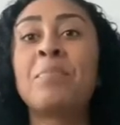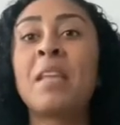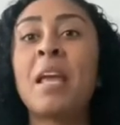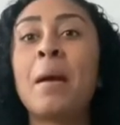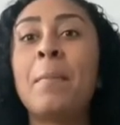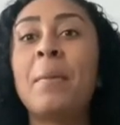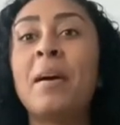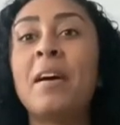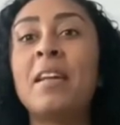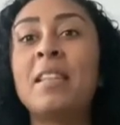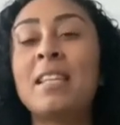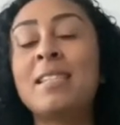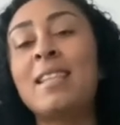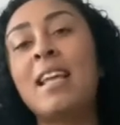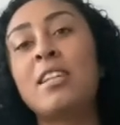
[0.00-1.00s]
but
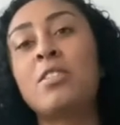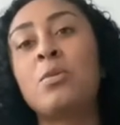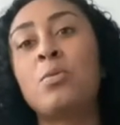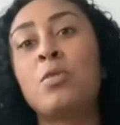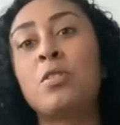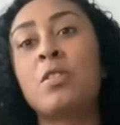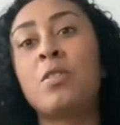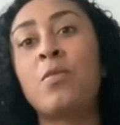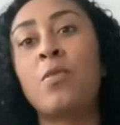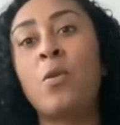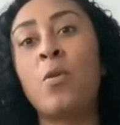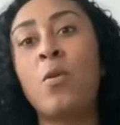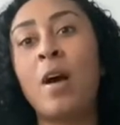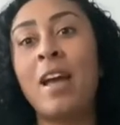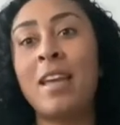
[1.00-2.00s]
this letter was
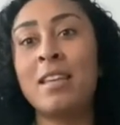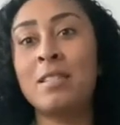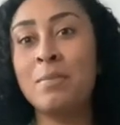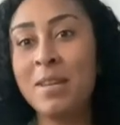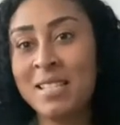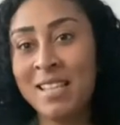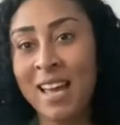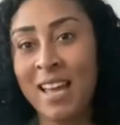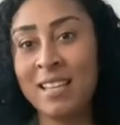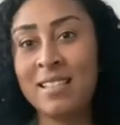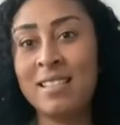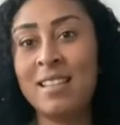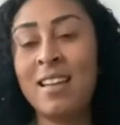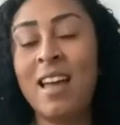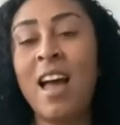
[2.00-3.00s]
for a Smeartest.
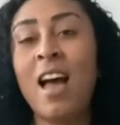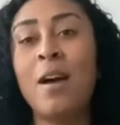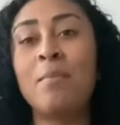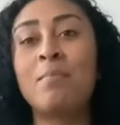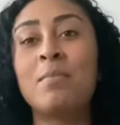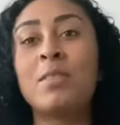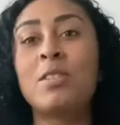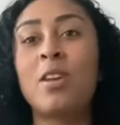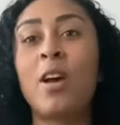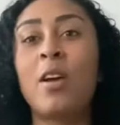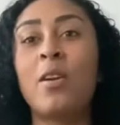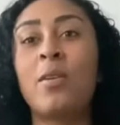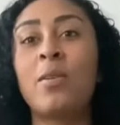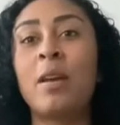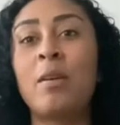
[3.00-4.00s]
So
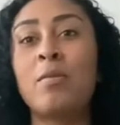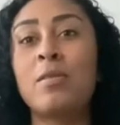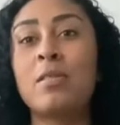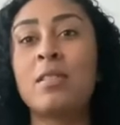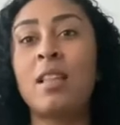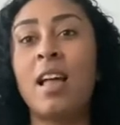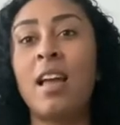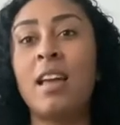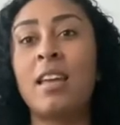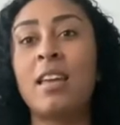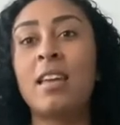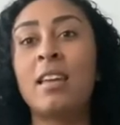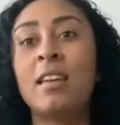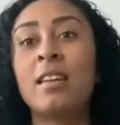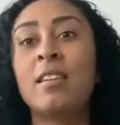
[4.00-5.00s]
it was like
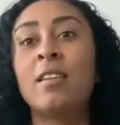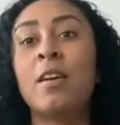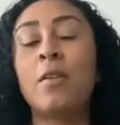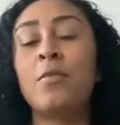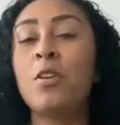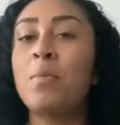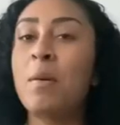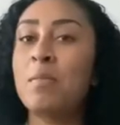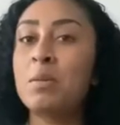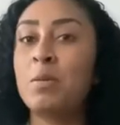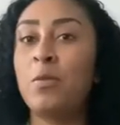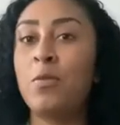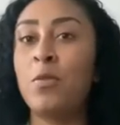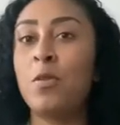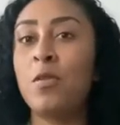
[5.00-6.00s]
a few months
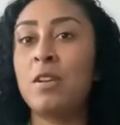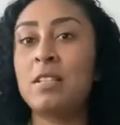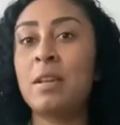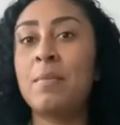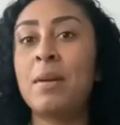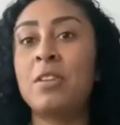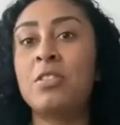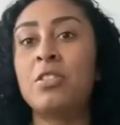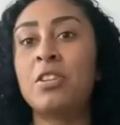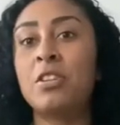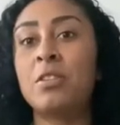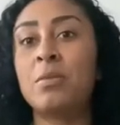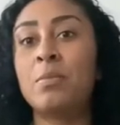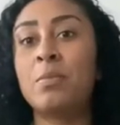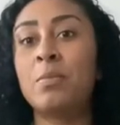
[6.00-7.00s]
before, as I
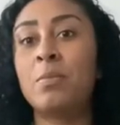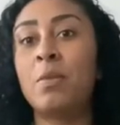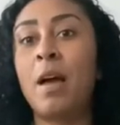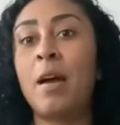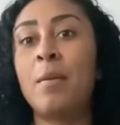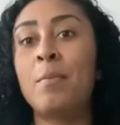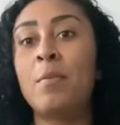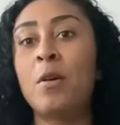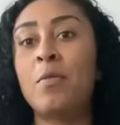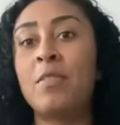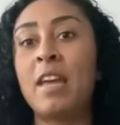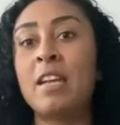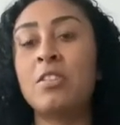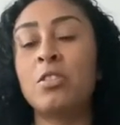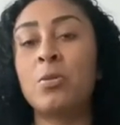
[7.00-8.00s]
mentioned, of the
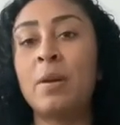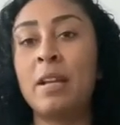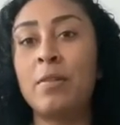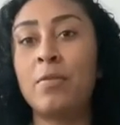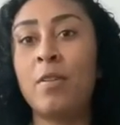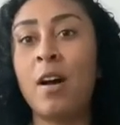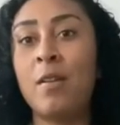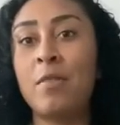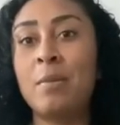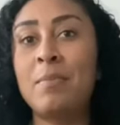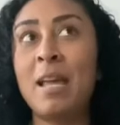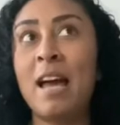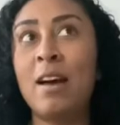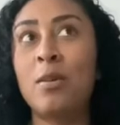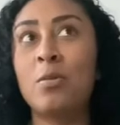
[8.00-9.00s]
age of 25. I'm
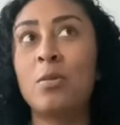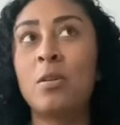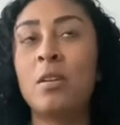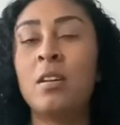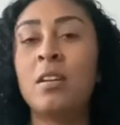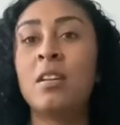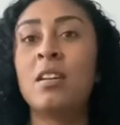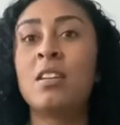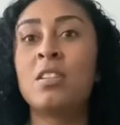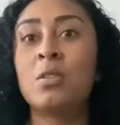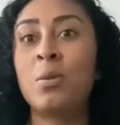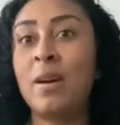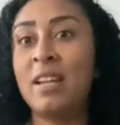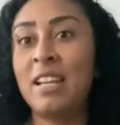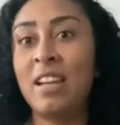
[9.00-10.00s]
now
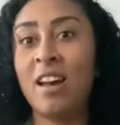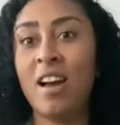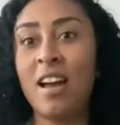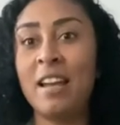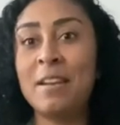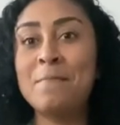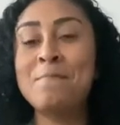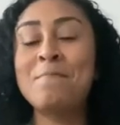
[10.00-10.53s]
29,